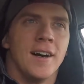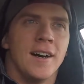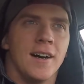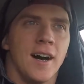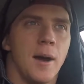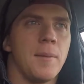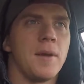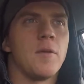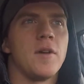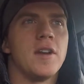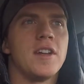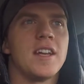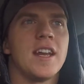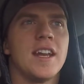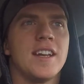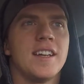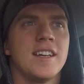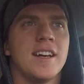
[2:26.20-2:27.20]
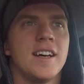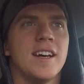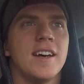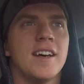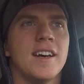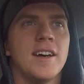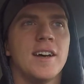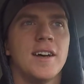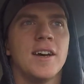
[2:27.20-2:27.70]
I mean, when you get into
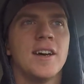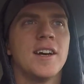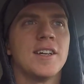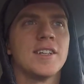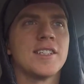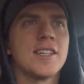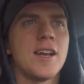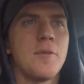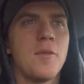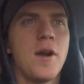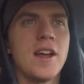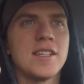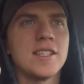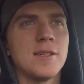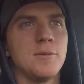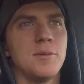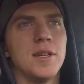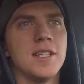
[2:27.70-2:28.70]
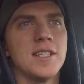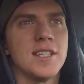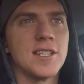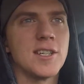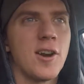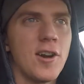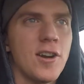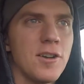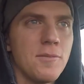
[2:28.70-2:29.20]
some recipes,
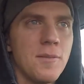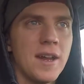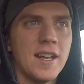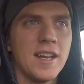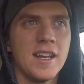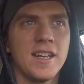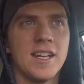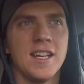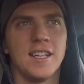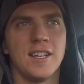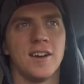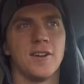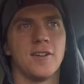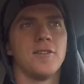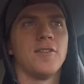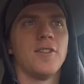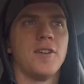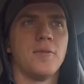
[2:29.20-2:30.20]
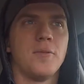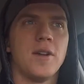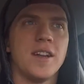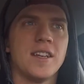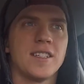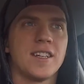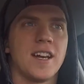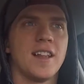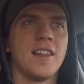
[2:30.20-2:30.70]
it's hard to make it keto, but
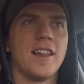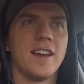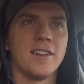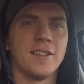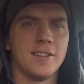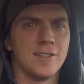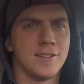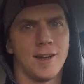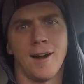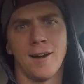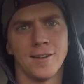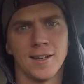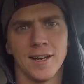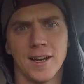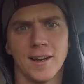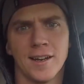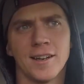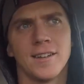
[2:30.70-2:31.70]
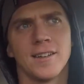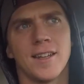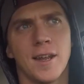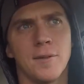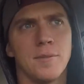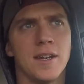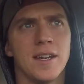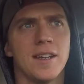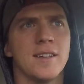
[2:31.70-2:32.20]
it's got, like, lasagna.
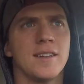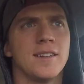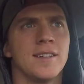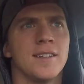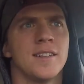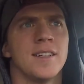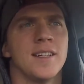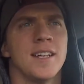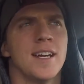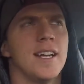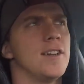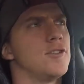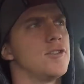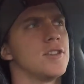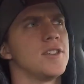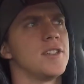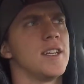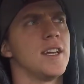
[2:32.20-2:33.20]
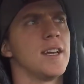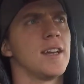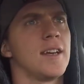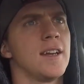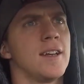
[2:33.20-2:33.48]
That'd be interesting.